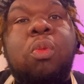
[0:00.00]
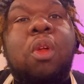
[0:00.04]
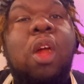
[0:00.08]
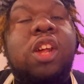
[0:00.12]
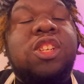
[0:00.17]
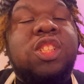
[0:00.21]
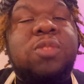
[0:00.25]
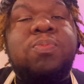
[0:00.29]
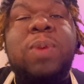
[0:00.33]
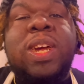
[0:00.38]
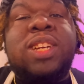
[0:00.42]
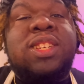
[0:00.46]

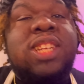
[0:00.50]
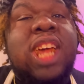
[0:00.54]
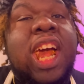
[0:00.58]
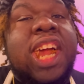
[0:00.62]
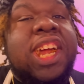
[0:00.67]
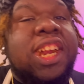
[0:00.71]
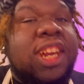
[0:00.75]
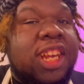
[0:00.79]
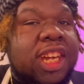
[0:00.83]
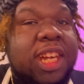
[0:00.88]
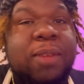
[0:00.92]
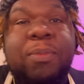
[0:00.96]

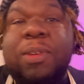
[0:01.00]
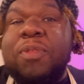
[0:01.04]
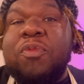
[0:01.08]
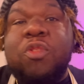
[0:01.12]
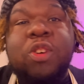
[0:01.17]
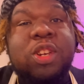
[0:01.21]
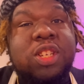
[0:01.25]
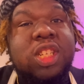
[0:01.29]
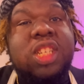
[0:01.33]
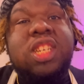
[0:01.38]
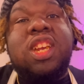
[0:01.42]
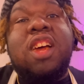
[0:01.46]
Spectacular. Give me
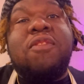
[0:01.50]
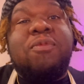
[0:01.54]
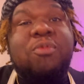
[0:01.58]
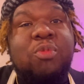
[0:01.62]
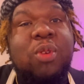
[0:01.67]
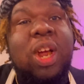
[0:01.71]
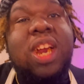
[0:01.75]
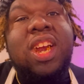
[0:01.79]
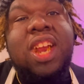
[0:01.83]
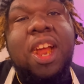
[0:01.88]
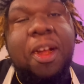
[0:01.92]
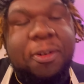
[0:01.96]
fourteen of them
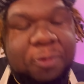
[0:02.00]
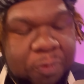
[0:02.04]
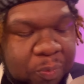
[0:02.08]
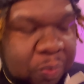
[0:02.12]
right now.